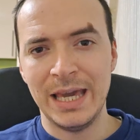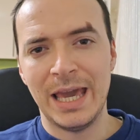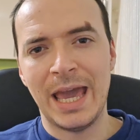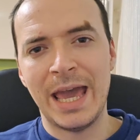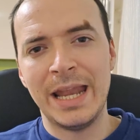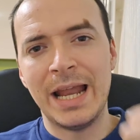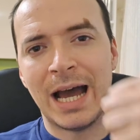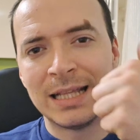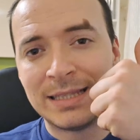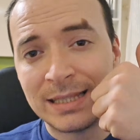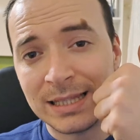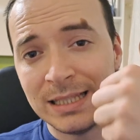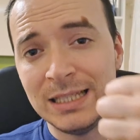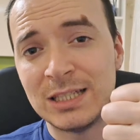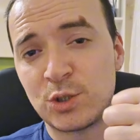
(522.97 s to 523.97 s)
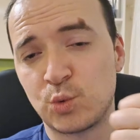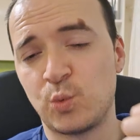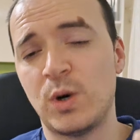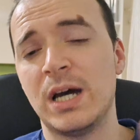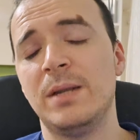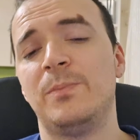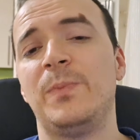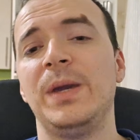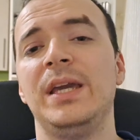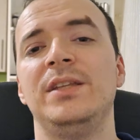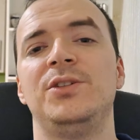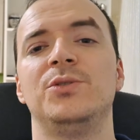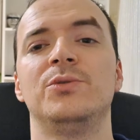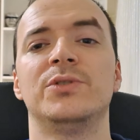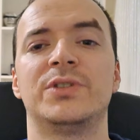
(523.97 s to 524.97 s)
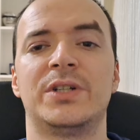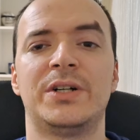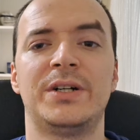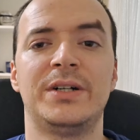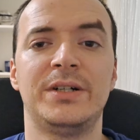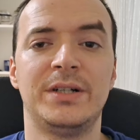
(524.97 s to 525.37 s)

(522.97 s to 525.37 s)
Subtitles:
and at least one paid user.